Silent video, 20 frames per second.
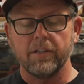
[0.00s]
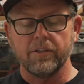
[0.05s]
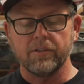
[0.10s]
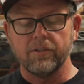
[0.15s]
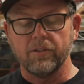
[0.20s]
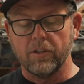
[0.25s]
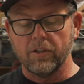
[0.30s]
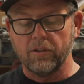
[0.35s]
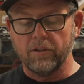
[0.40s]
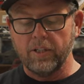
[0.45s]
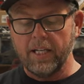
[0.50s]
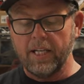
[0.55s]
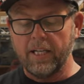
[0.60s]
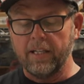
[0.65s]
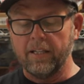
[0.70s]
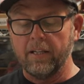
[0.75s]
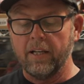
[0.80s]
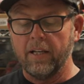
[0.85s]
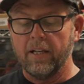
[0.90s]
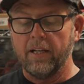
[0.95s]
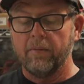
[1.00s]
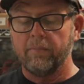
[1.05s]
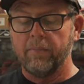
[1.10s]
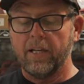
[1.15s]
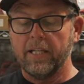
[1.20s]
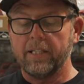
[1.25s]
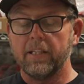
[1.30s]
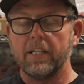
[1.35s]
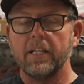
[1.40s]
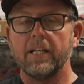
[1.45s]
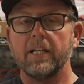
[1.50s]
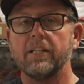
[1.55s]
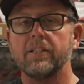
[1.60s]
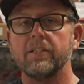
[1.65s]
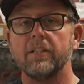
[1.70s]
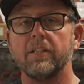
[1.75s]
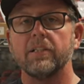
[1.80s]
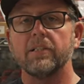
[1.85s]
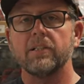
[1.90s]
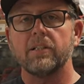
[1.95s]
This knurled end makes it
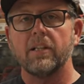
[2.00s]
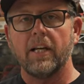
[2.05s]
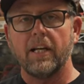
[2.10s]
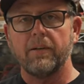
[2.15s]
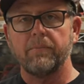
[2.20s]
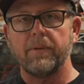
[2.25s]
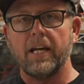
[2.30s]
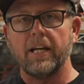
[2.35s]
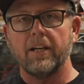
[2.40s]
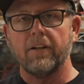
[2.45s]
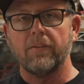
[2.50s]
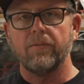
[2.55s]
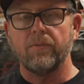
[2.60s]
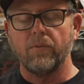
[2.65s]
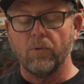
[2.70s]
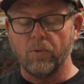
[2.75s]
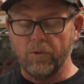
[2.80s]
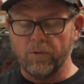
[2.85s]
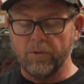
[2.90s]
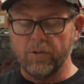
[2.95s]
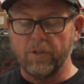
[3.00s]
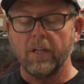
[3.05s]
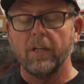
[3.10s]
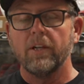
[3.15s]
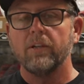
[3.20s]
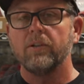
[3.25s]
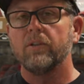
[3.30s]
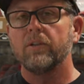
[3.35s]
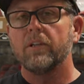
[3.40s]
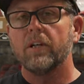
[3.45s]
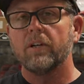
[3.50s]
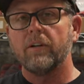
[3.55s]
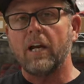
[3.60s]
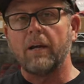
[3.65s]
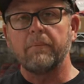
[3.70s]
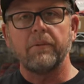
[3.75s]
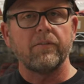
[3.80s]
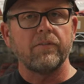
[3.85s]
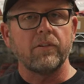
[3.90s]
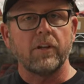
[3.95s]
easy to slide back and forth. You can
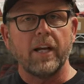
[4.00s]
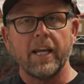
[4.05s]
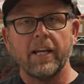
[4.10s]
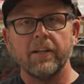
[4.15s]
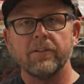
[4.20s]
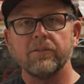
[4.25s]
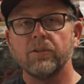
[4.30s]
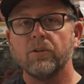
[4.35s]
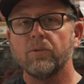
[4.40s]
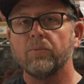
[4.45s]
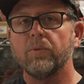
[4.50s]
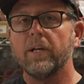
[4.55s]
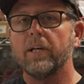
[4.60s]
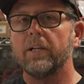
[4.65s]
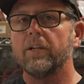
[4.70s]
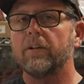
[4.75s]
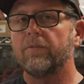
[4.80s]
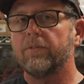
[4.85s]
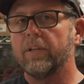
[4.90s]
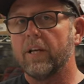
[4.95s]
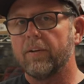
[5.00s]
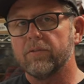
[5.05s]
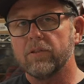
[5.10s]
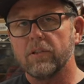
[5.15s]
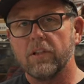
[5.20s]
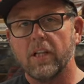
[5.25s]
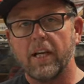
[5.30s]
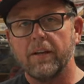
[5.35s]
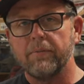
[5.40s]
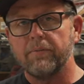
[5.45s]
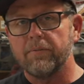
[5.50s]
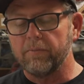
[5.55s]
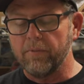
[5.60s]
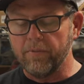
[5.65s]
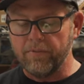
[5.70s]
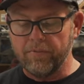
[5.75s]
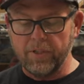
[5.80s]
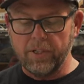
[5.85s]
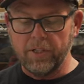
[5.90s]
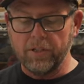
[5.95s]
grab it if your hands are wet or if you have slime from a
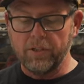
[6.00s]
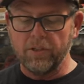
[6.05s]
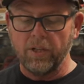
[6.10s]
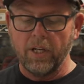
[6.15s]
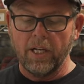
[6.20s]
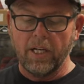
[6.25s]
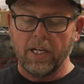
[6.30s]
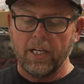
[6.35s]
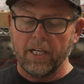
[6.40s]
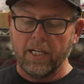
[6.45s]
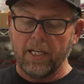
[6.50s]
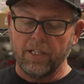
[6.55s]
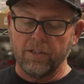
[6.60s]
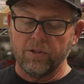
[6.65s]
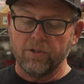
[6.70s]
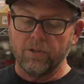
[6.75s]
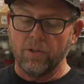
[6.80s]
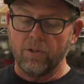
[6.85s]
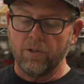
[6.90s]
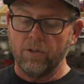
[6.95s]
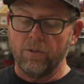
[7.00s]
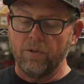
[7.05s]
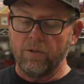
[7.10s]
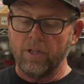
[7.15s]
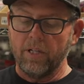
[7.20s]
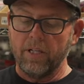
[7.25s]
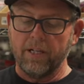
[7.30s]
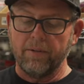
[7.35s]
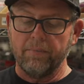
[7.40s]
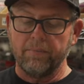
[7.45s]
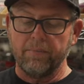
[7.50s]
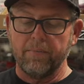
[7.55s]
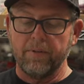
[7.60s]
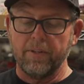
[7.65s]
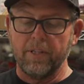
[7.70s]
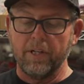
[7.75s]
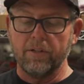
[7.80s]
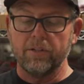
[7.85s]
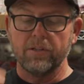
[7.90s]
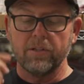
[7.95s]
fish. And so
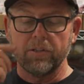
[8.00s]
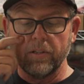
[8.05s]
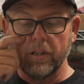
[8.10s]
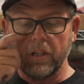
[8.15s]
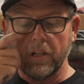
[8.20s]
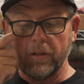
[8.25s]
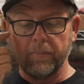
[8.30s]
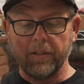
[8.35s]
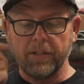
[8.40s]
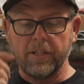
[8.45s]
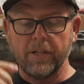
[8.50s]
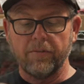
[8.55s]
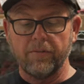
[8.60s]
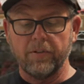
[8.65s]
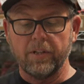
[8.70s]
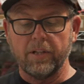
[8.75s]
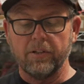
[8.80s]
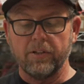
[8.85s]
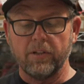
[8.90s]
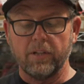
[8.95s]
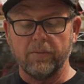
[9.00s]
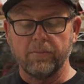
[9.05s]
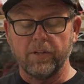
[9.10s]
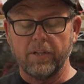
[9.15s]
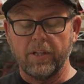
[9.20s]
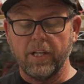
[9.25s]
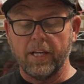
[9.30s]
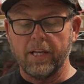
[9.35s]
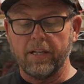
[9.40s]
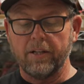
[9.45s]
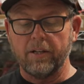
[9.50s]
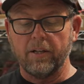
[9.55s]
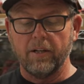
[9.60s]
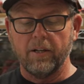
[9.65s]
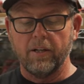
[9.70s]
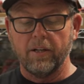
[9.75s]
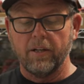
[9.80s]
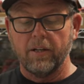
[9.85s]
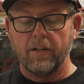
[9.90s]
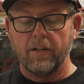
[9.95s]
theirs is a little bit different in terms of that.